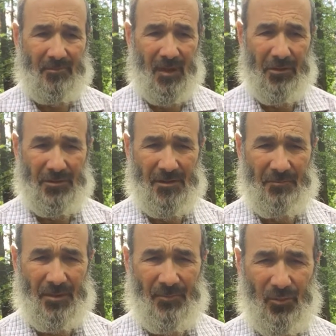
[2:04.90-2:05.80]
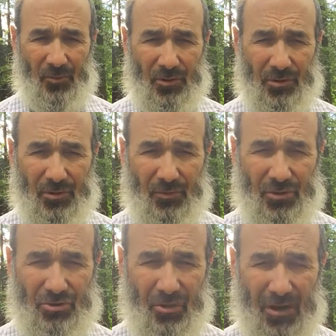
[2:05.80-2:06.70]
I know some people
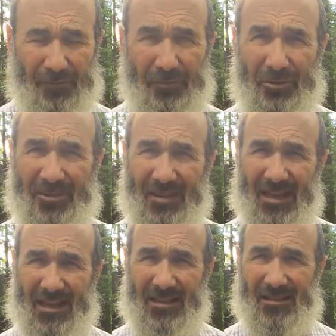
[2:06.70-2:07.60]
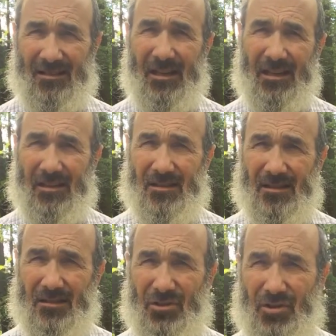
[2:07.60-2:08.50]
would drive for days and days
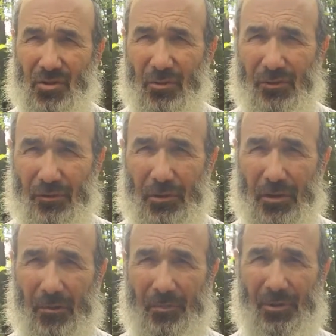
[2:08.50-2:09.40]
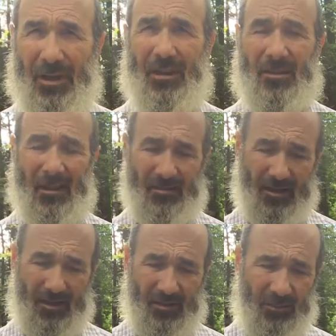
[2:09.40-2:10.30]
just to avoid a plane that could
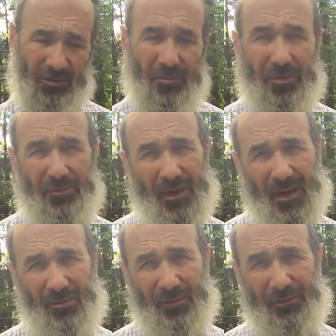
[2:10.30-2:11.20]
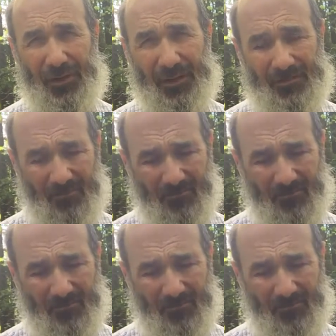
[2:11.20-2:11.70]
take them a 2-3 hour flight.